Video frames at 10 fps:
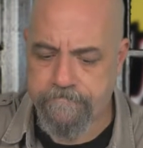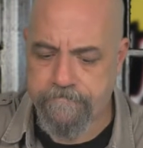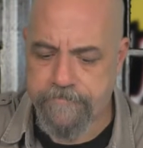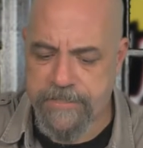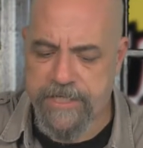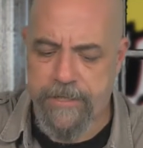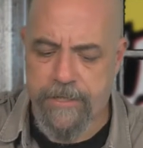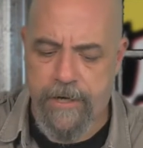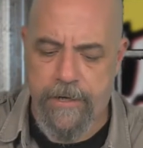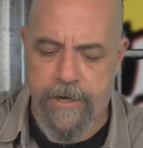Again,
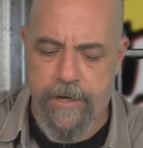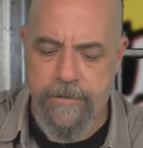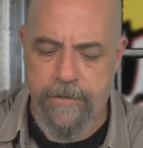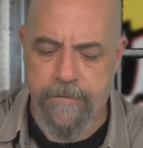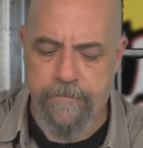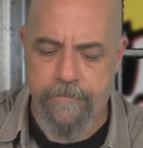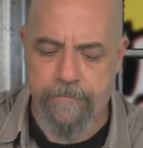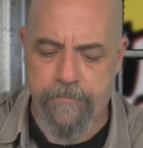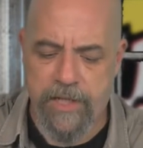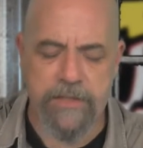I
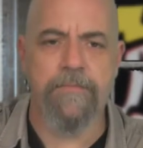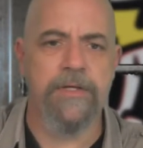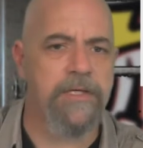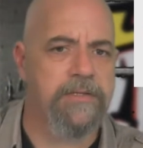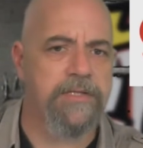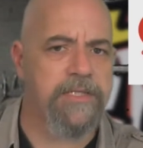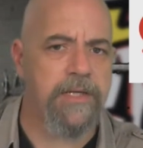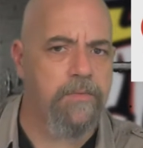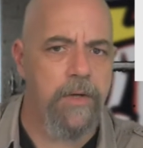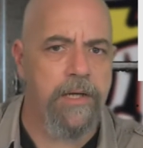don't really
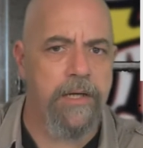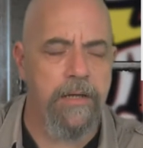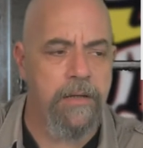understand why.